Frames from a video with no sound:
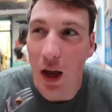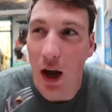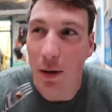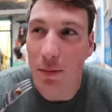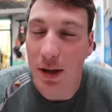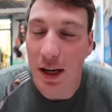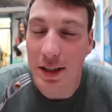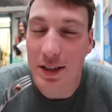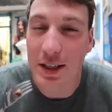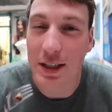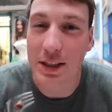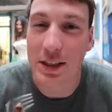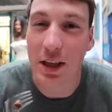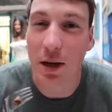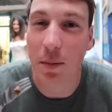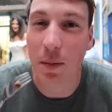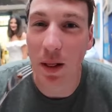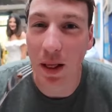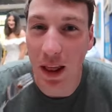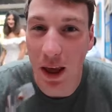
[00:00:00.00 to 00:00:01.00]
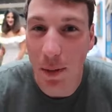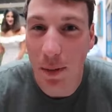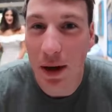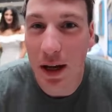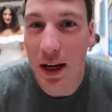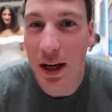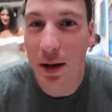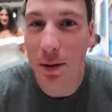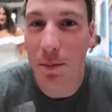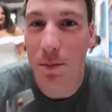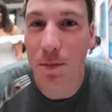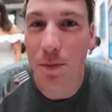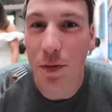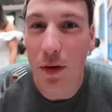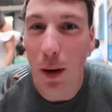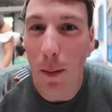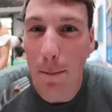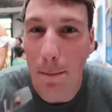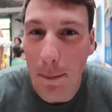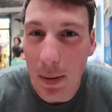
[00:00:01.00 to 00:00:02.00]
I'm tasting some lemon,
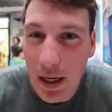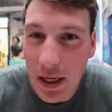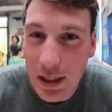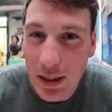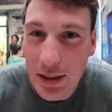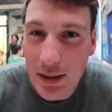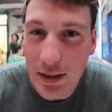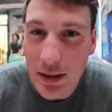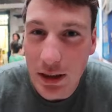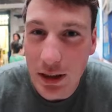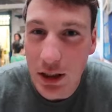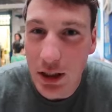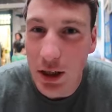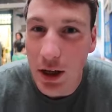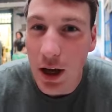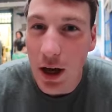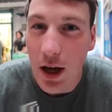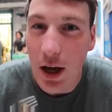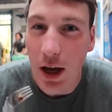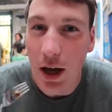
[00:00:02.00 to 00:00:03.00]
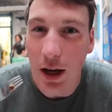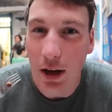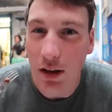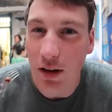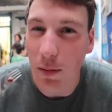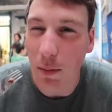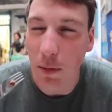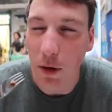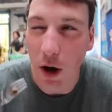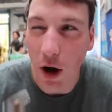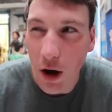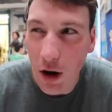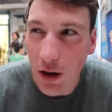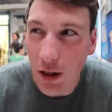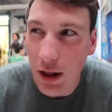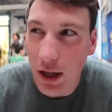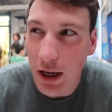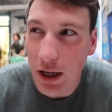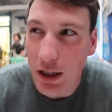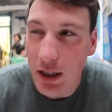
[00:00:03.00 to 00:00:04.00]
mint, and some
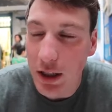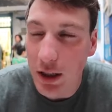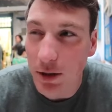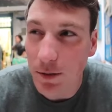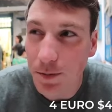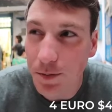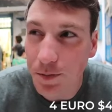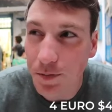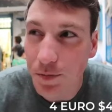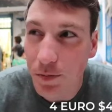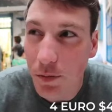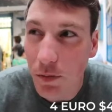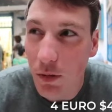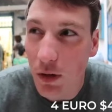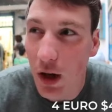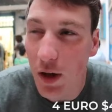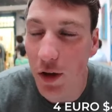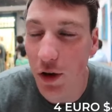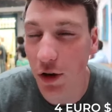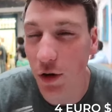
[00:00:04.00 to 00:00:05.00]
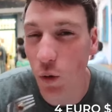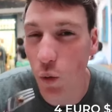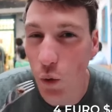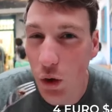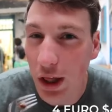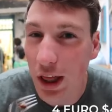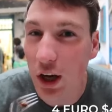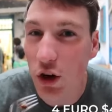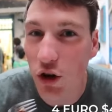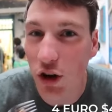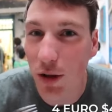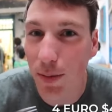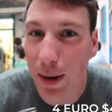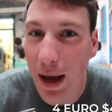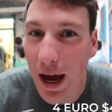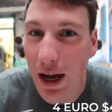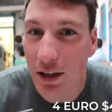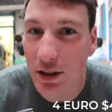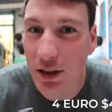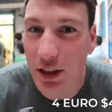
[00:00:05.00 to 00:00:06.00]
garlic. And there's a really
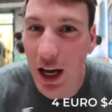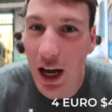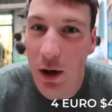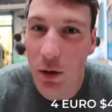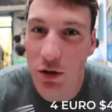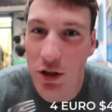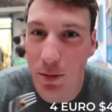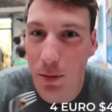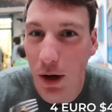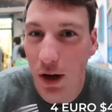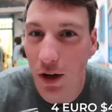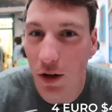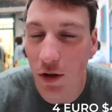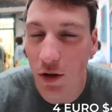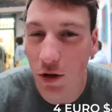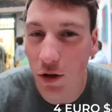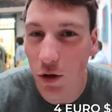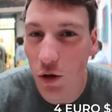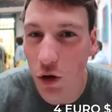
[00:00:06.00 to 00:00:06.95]
crispy outside, which I'm not used to.